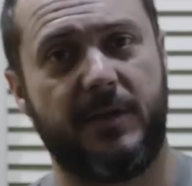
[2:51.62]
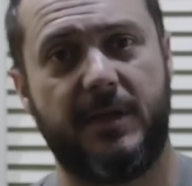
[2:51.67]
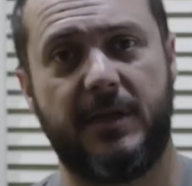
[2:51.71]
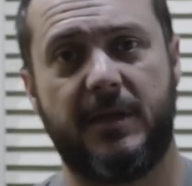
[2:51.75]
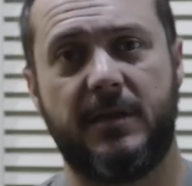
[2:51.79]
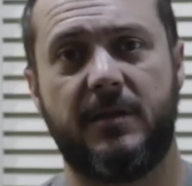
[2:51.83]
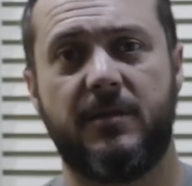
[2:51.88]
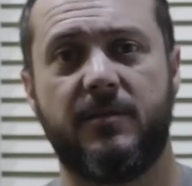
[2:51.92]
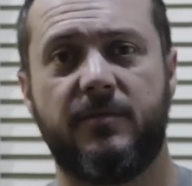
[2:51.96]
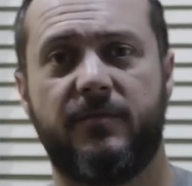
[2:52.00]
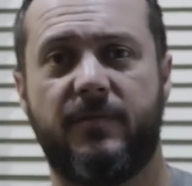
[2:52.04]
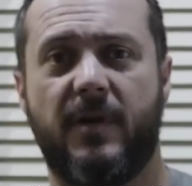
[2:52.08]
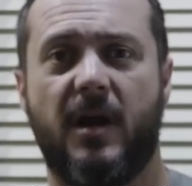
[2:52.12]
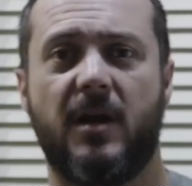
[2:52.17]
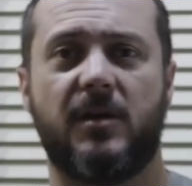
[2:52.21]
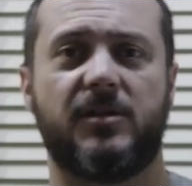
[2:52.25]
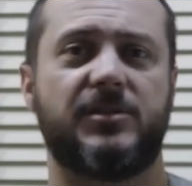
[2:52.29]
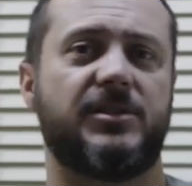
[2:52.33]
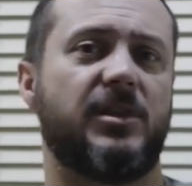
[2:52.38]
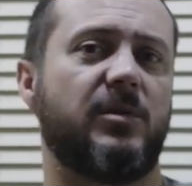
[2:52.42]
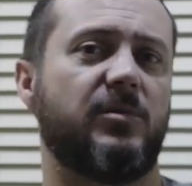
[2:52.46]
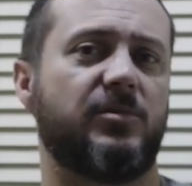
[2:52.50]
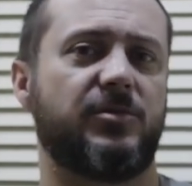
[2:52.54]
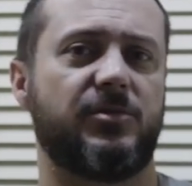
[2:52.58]
the fire
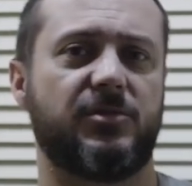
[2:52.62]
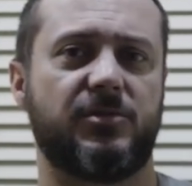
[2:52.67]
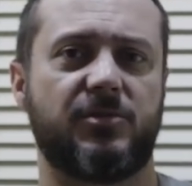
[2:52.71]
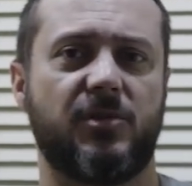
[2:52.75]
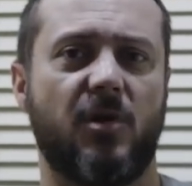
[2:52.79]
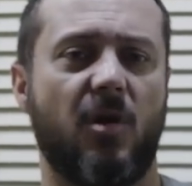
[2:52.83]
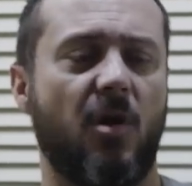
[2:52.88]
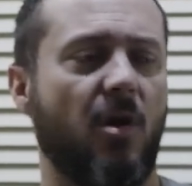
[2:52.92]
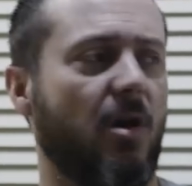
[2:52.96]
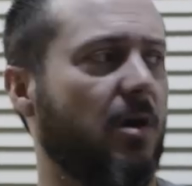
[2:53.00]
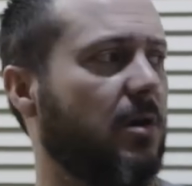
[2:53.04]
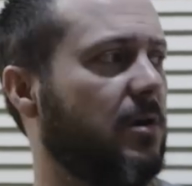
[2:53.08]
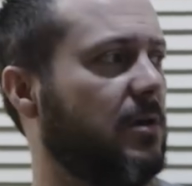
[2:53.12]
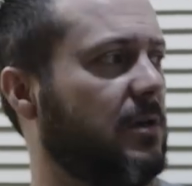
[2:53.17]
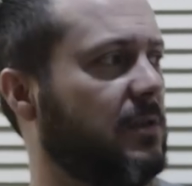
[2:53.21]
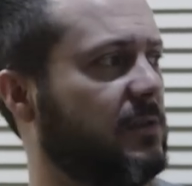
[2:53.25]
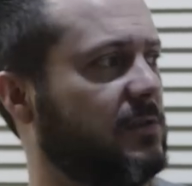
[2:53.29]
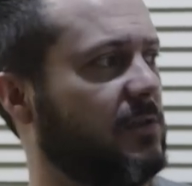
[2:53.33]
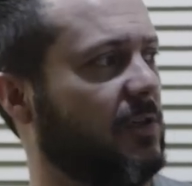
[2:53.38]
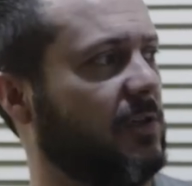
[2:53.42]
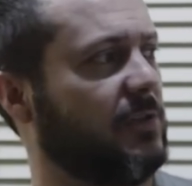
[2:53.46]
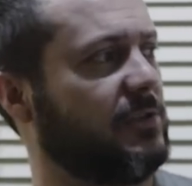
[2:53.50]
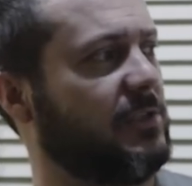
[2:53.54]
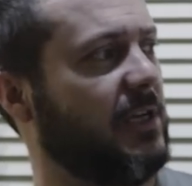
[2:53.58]
extinguishers are.
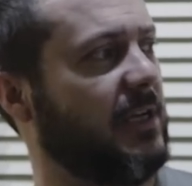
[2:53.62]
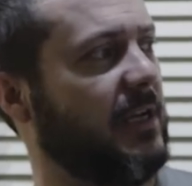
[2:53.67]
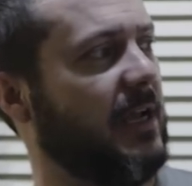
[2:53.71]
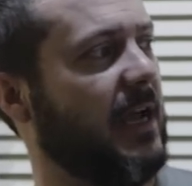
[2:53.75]
It's gonna tell